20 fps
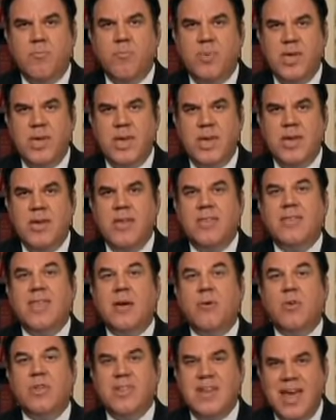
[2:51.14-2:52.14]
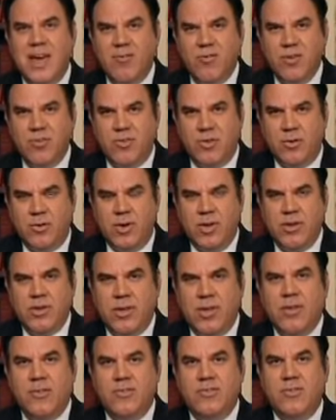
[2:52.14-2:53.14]
B, they would never do it,
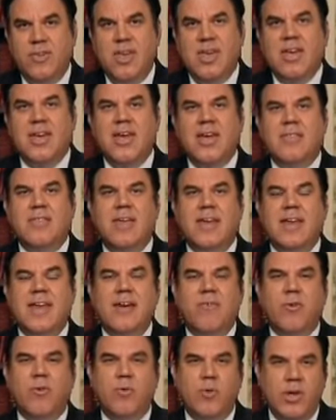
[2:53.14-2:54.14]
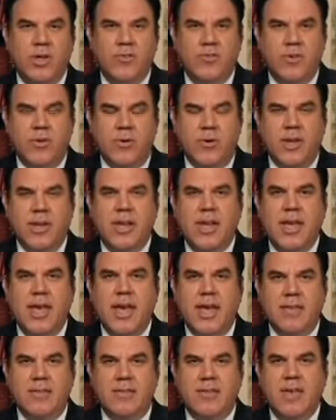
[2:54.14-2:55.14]
C, they never will do it,
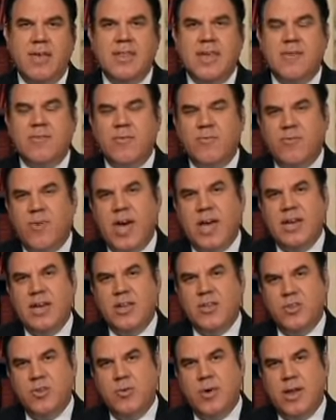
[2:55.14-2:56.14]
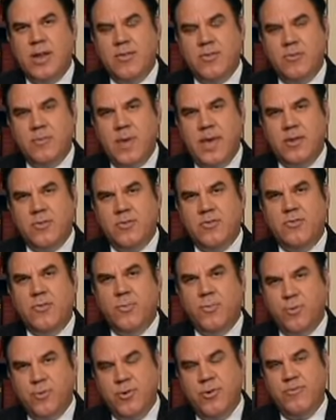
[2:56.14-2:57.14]
and D, they've invited in UN inspectors
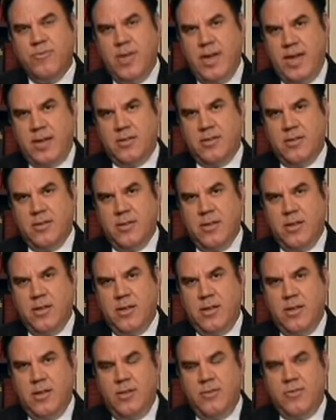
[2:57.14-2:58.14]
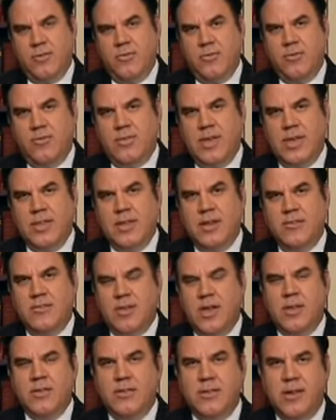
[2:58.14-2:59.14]
to prove that. So to say that it's
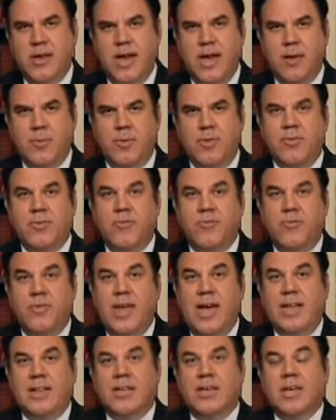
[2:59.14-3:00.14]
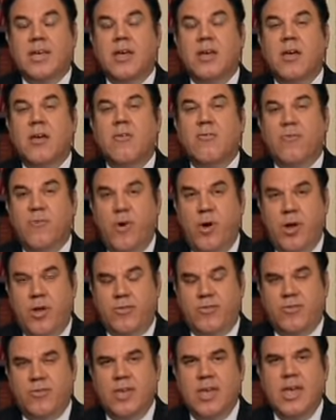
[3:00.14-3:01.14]
undeniable is flatly
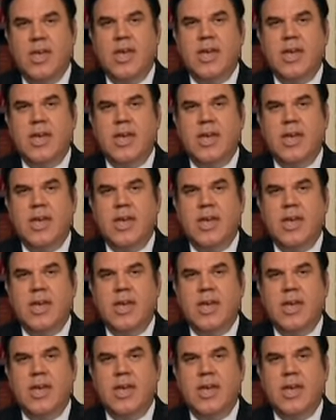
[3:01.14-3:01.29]
false.